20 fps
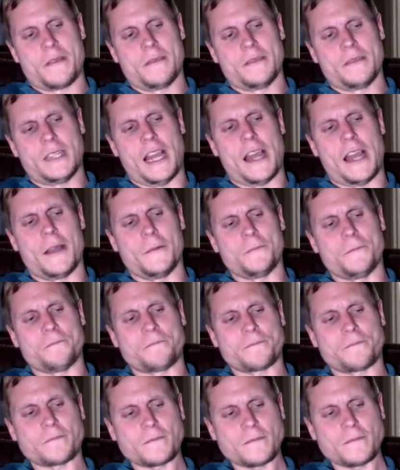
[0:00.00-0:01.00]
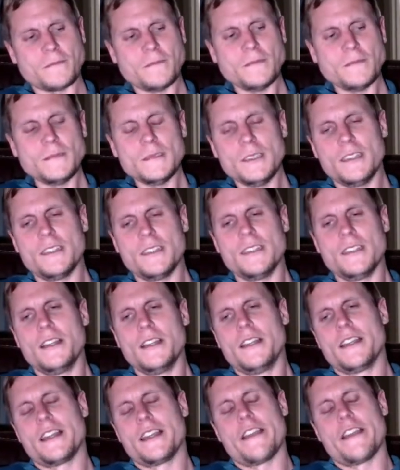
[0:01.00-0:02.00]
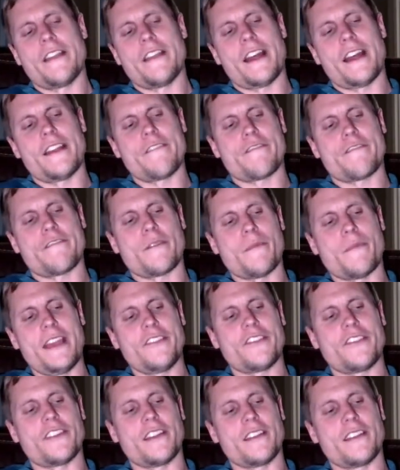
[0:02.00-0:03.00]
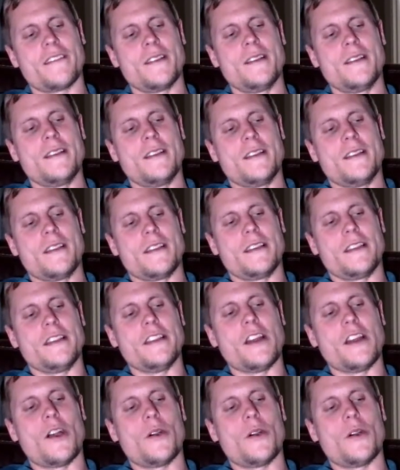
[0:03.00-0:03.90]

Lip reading: Now, given that information, you